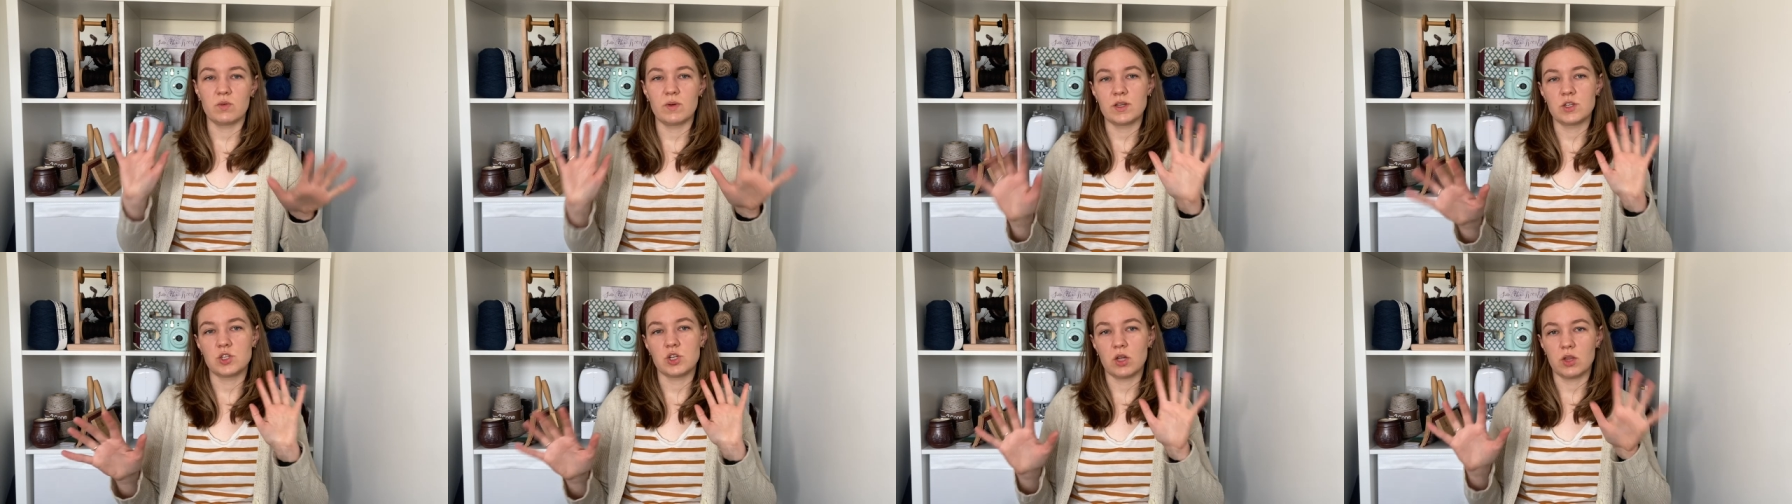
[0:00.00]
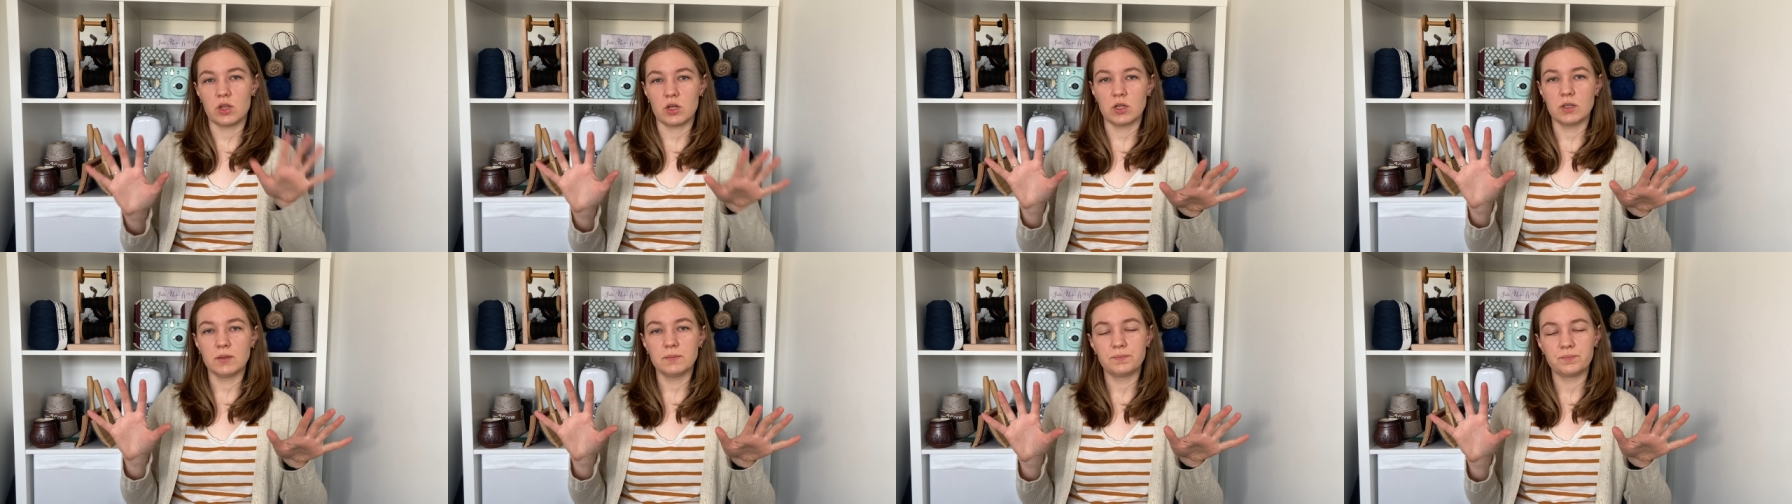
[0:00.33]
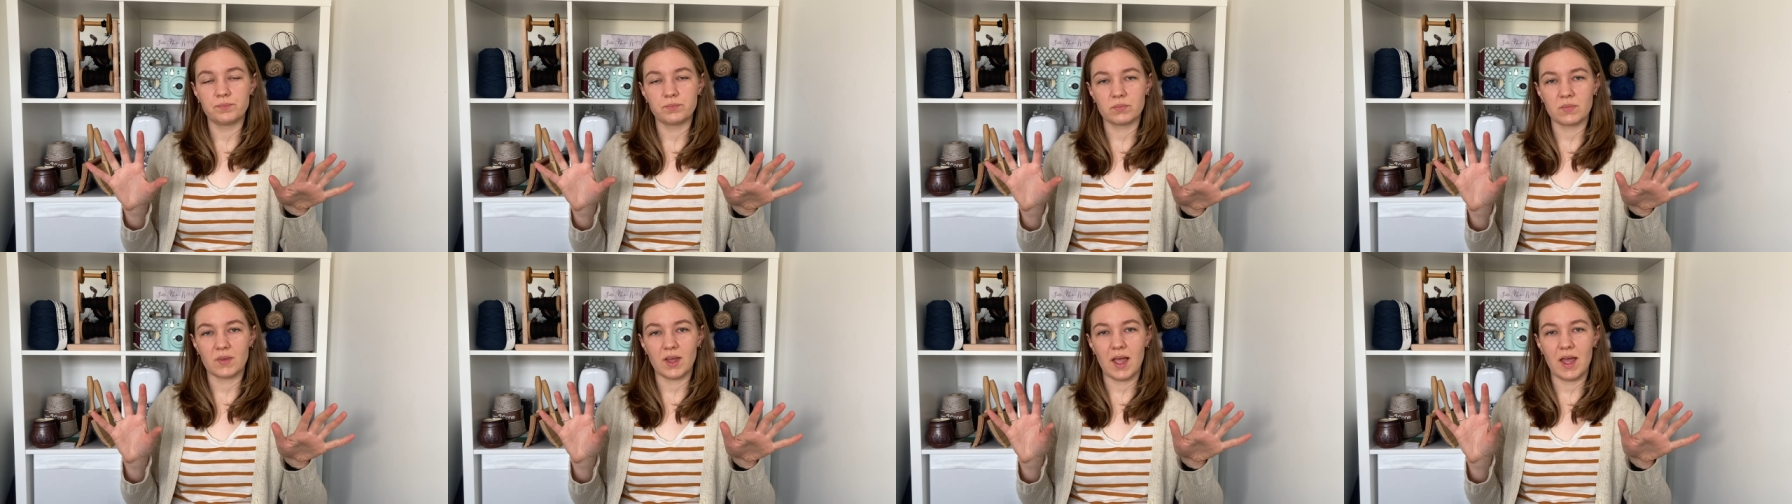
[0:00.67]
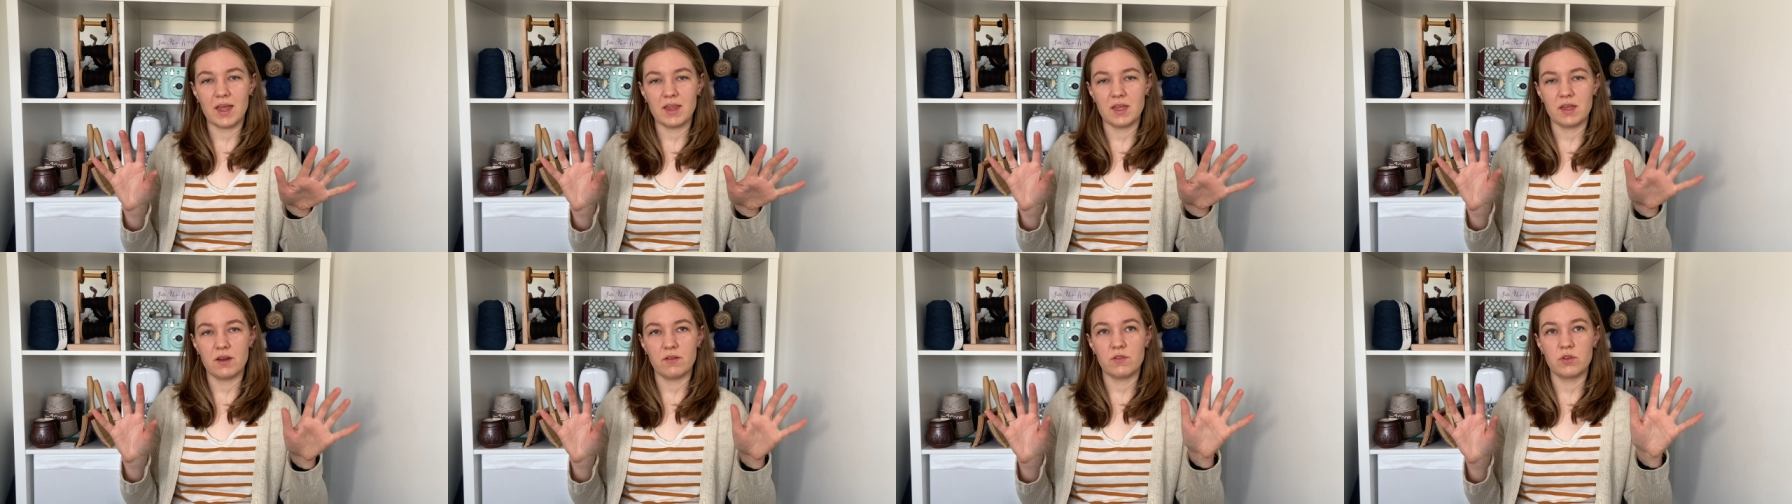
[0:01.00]
each other.
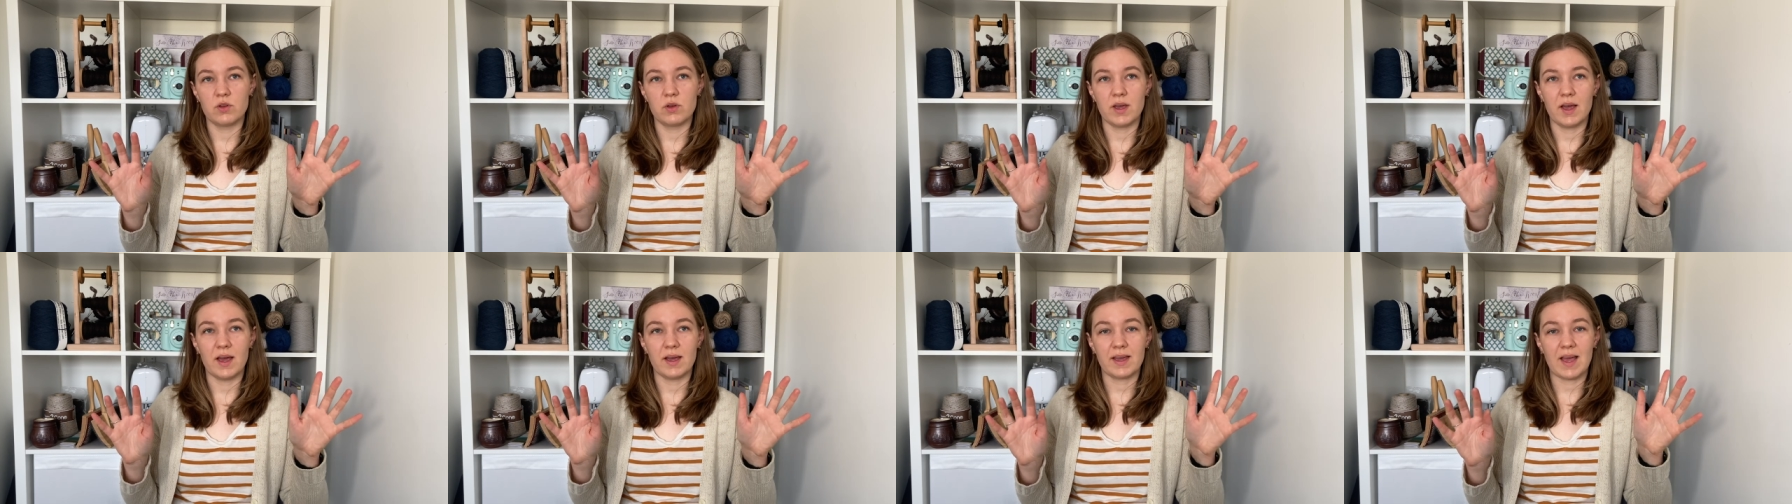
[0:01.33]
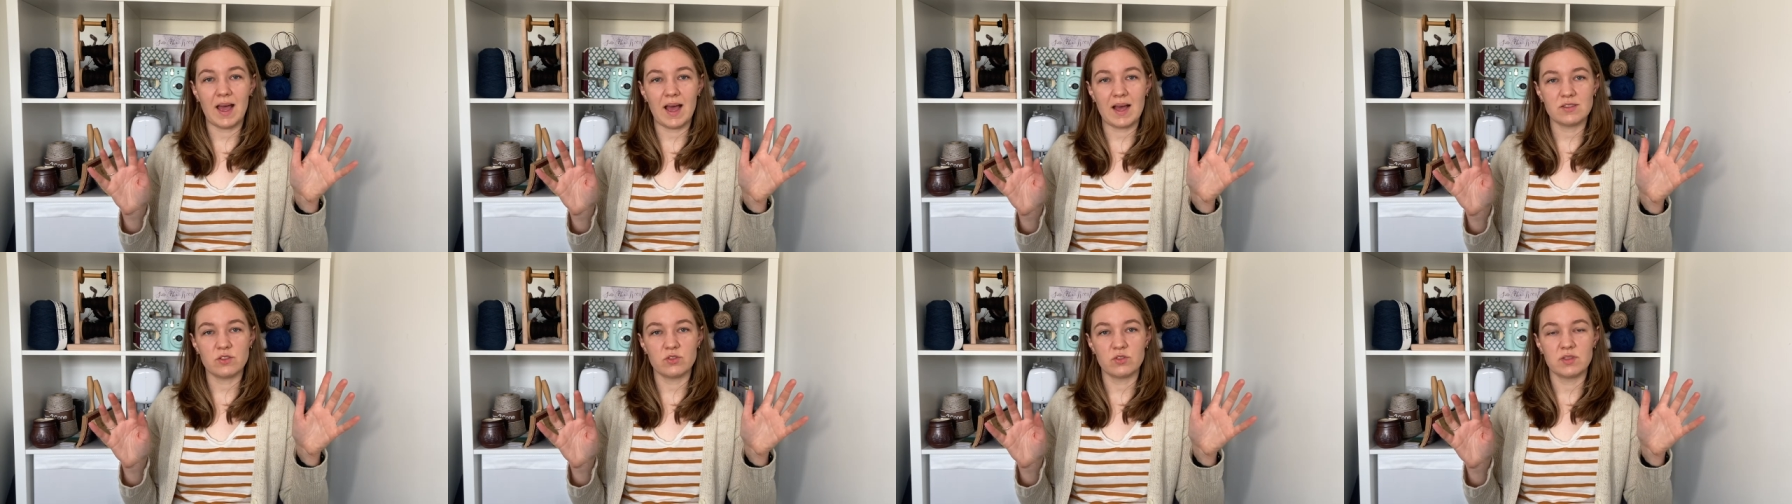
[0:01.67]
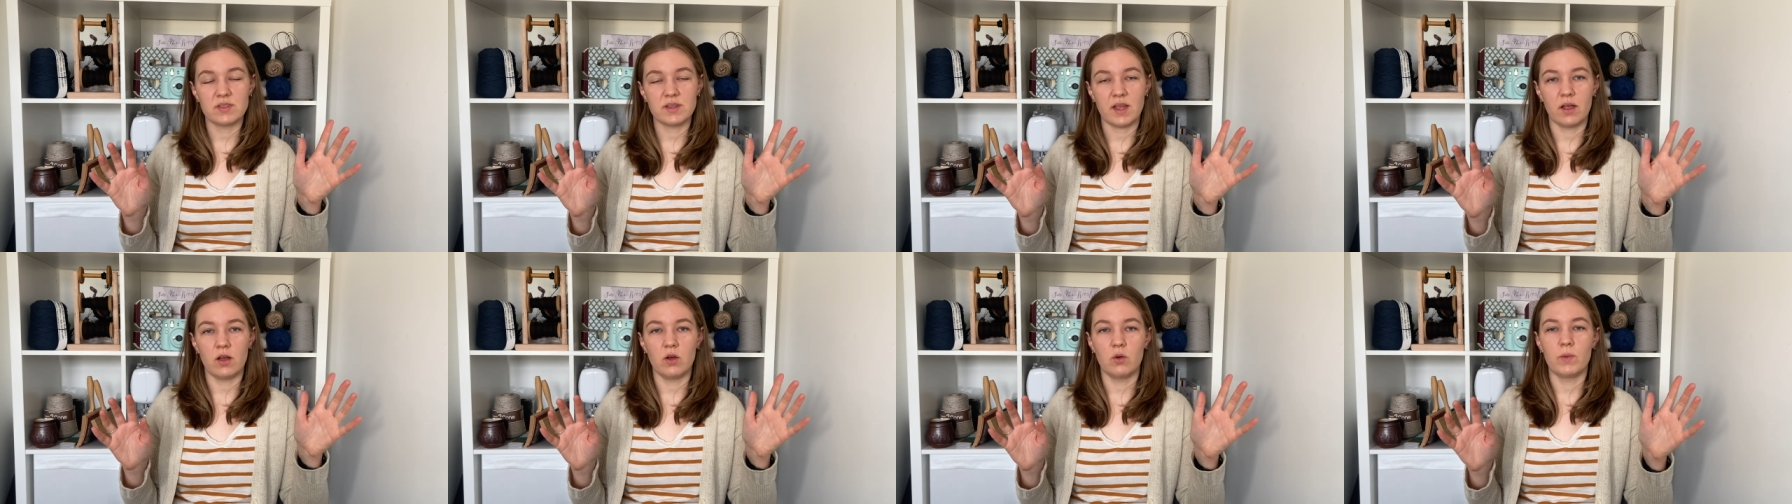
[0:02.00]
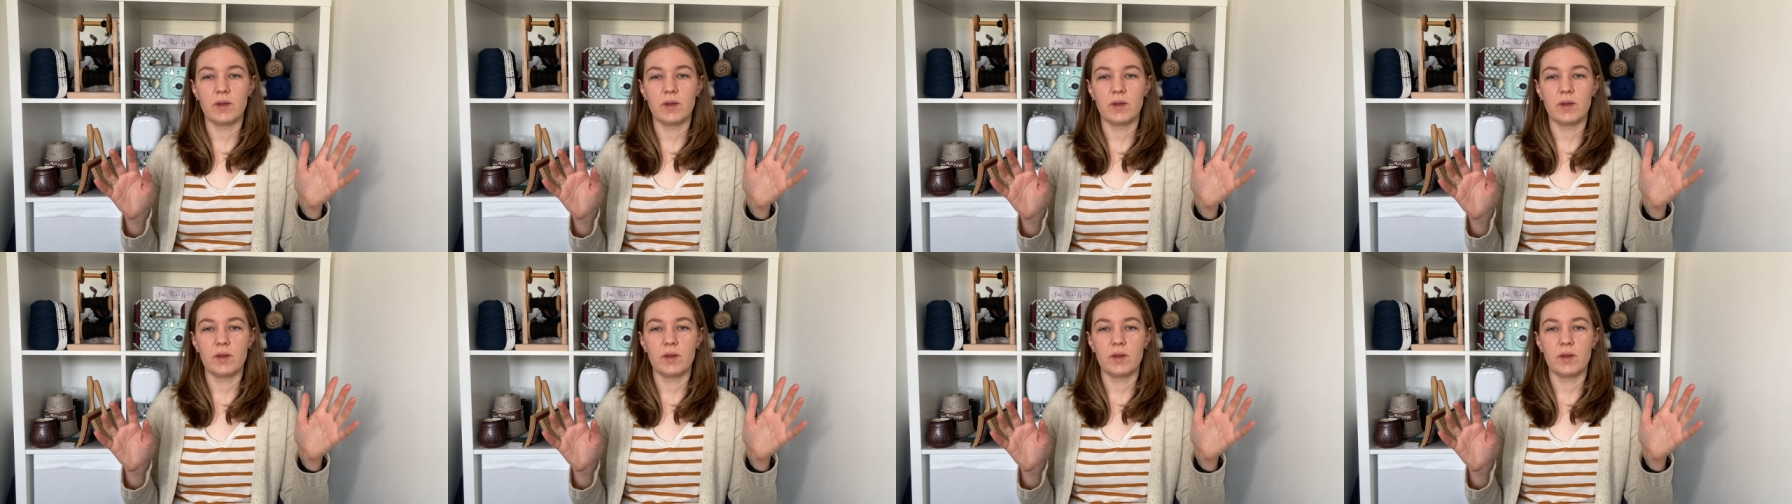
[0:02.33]
And then if you get a castle style